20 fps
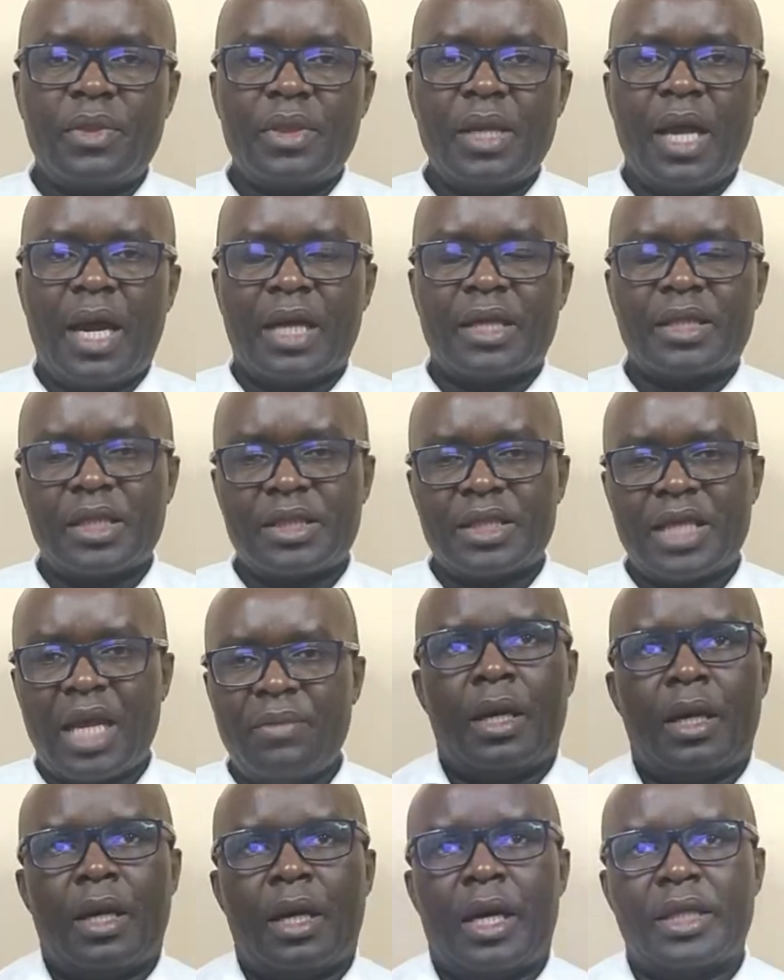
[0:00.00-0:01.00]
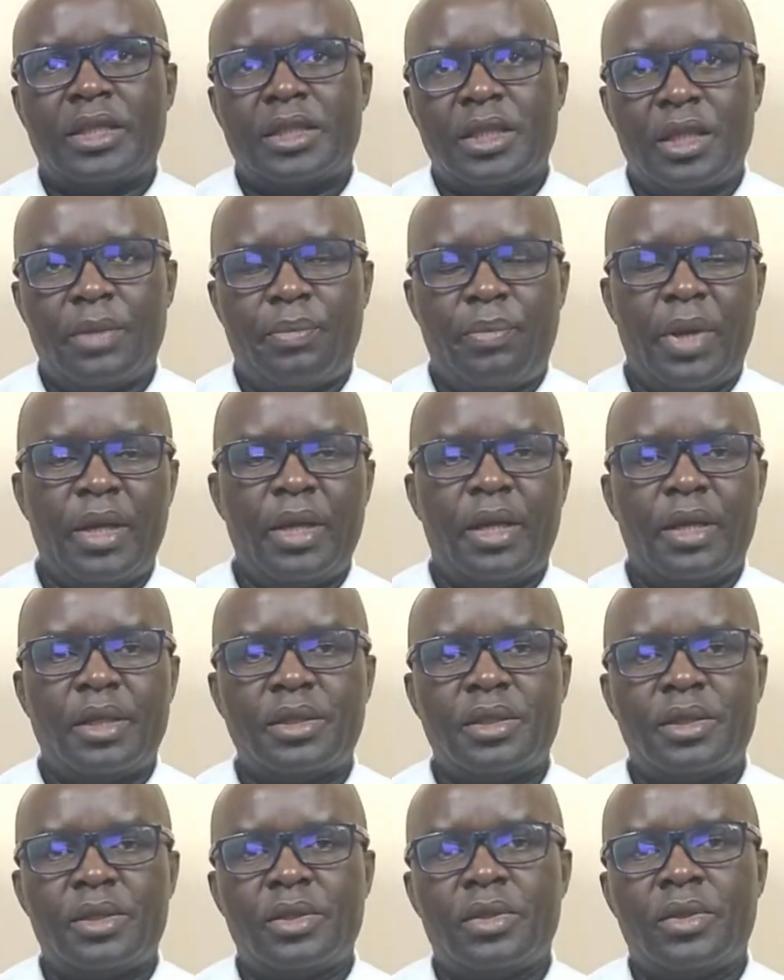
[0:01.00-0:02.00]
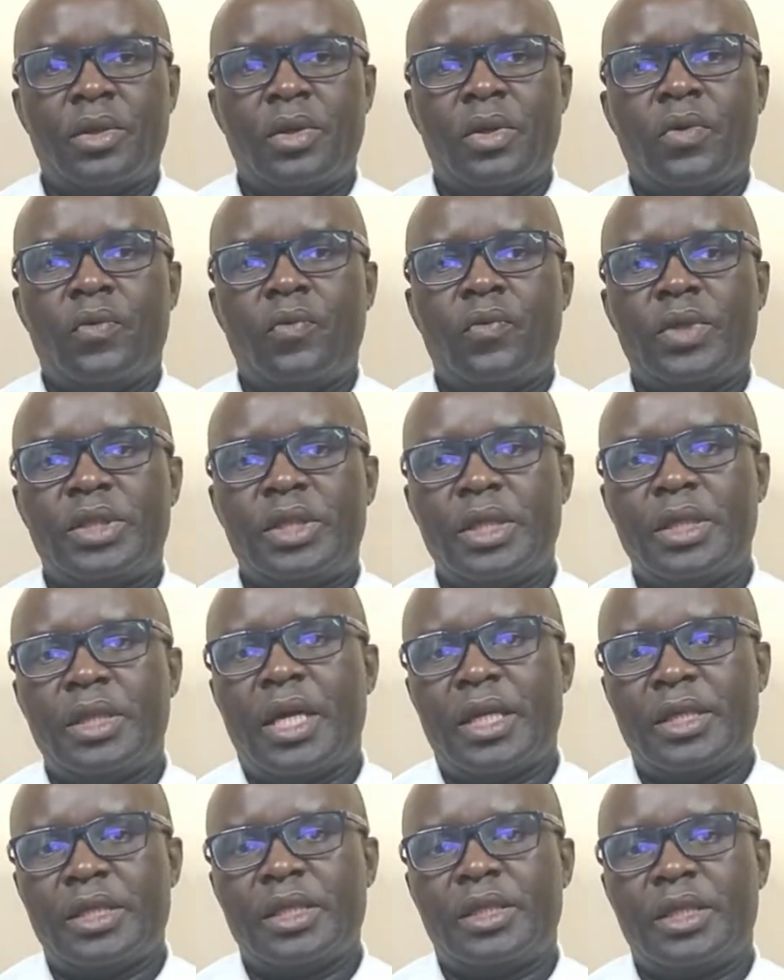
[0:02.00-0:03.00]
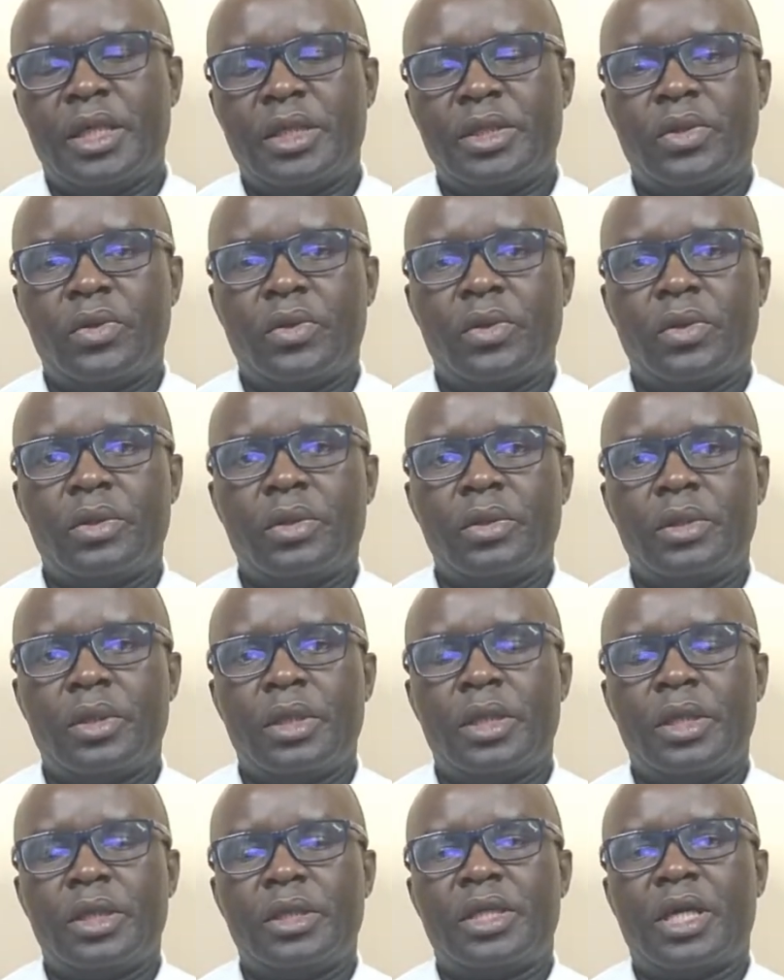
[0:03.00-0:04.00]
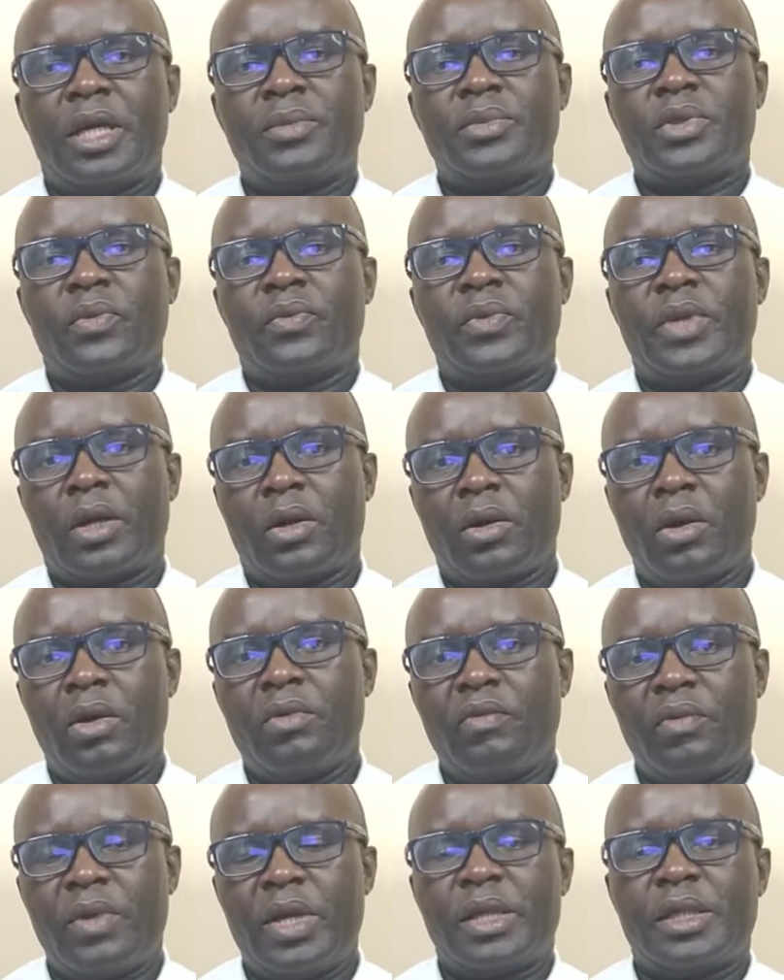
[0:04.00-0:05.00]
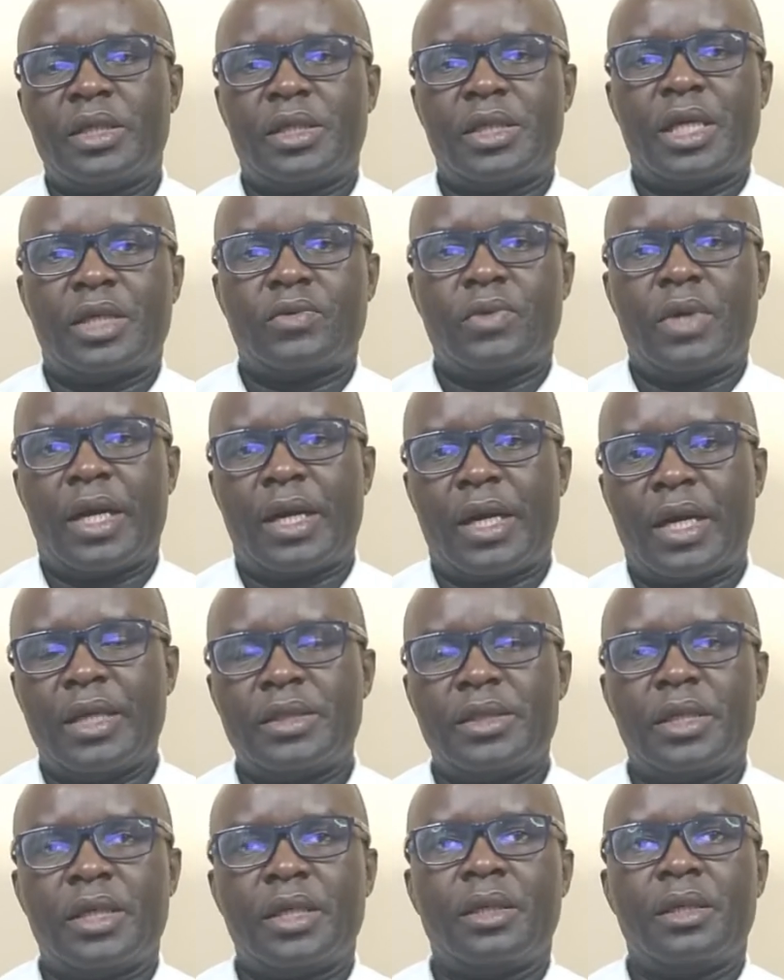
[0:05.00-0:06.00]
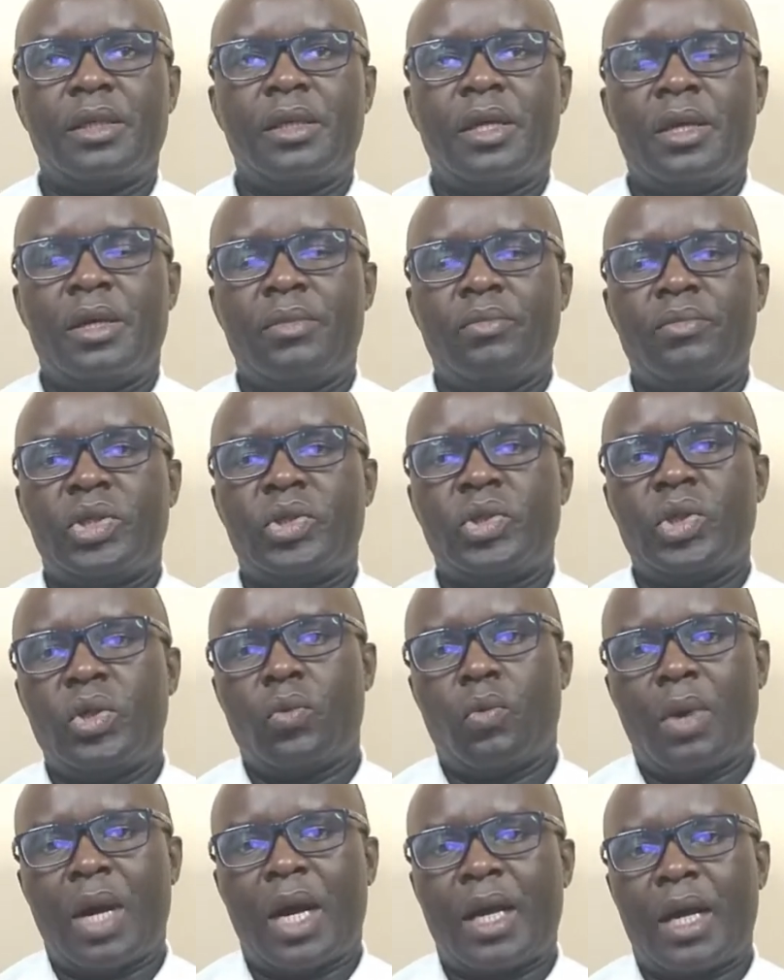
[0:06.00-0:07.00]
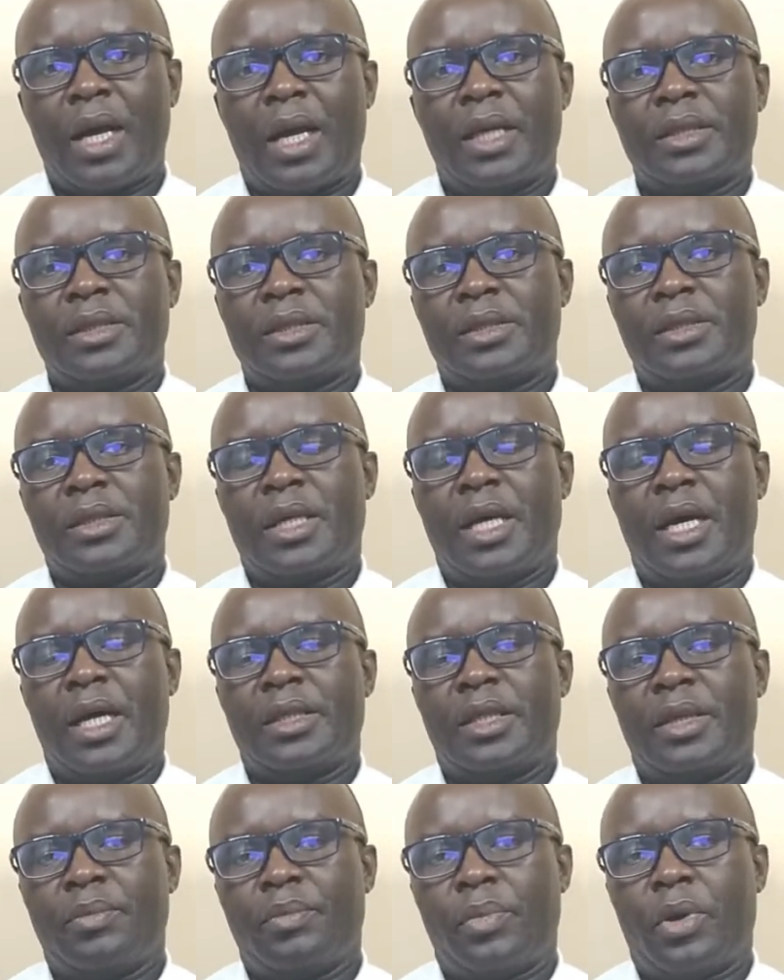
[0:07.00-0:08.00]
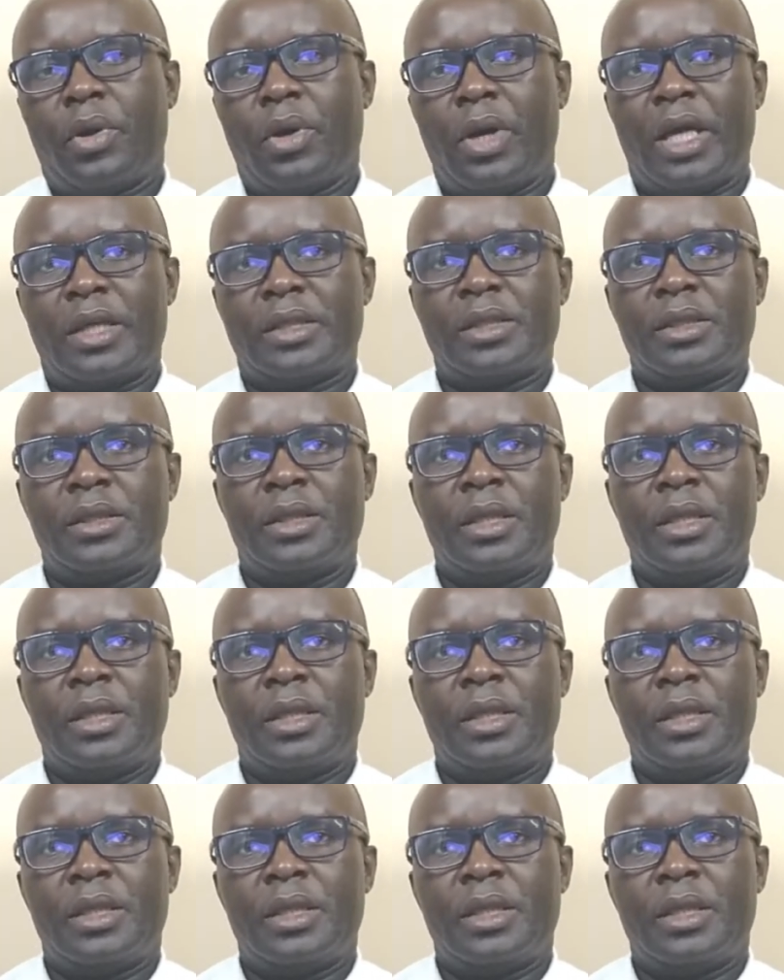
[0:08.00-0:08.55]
At the time of independence, we see the agitation in terms of the conflicts that were arising between workers and employers.